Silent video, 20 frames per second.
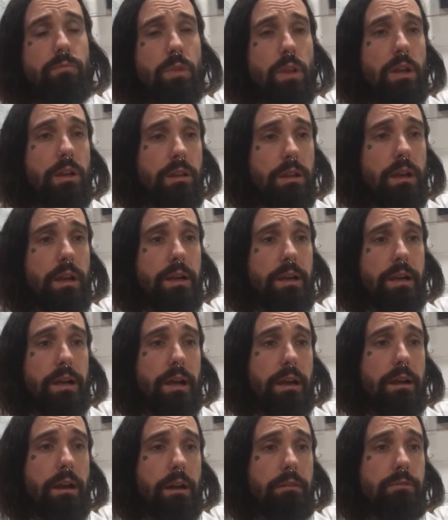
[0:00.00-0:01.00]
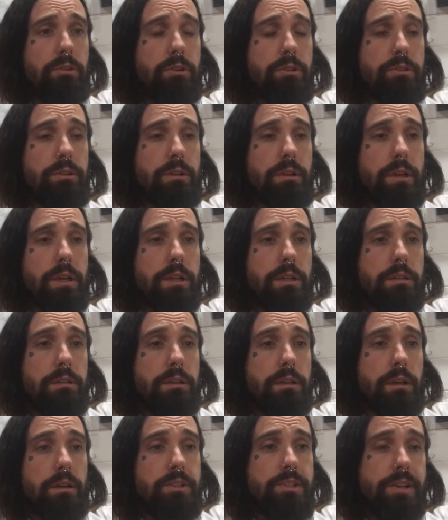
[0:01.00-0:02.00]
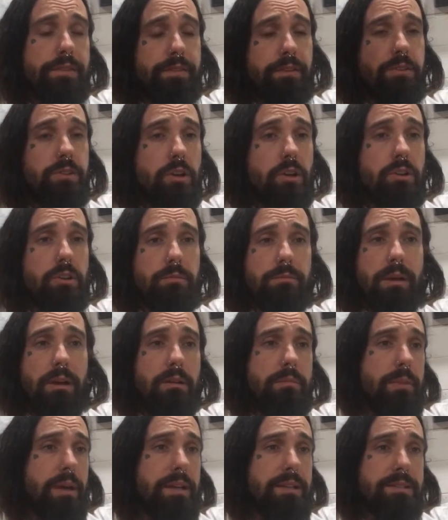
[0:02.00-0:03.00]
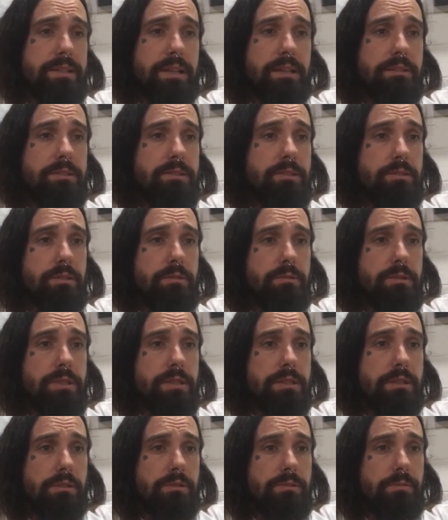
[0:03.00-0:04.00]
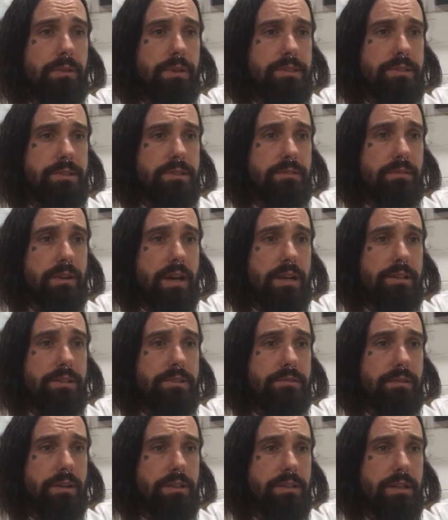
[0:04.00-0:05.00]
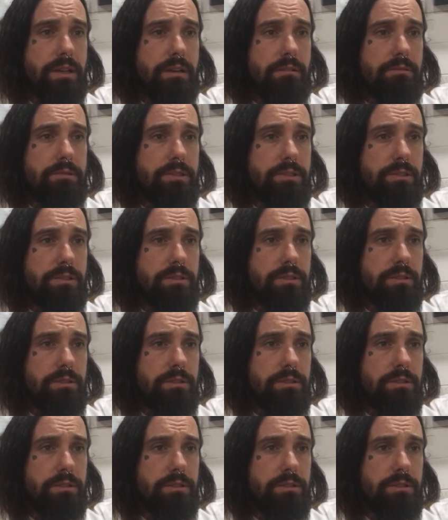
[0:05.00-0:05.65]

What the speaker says: And I rode. Sheffield's got a good mountain bike scene, so there's loads of places to ride. I used to ride there, it was good.